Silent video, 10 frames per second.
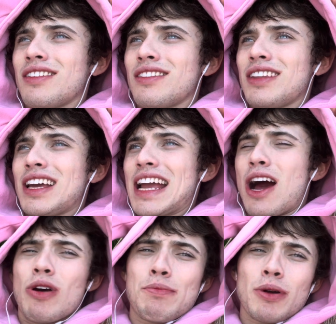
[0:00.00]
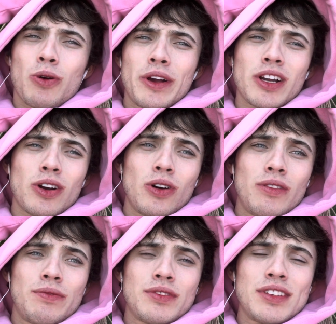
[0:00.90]
Like how hypocritical
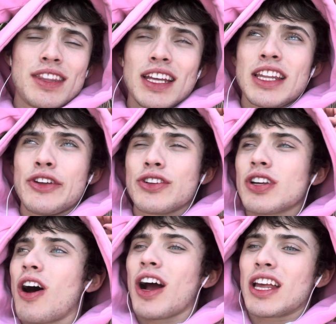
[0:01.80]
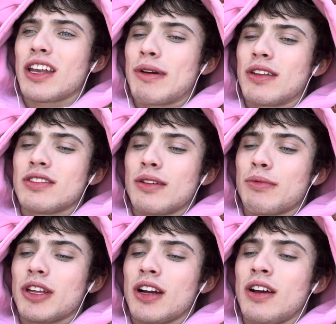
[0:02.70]
to think that you're talking about
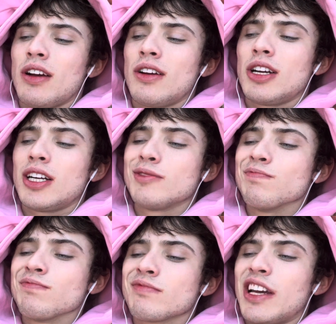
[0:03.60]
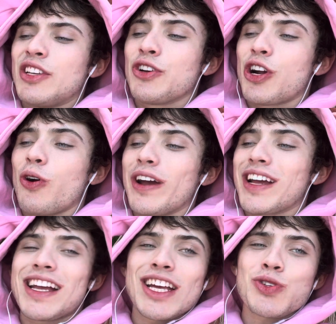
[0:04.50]
something and you're going
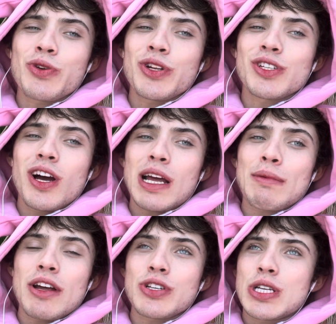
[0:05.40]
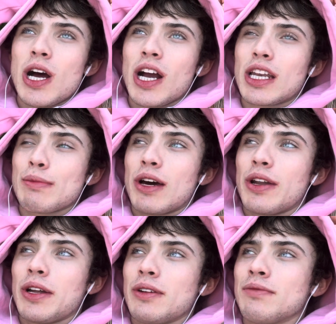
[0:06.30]
against what you're talking about as you're talking about it.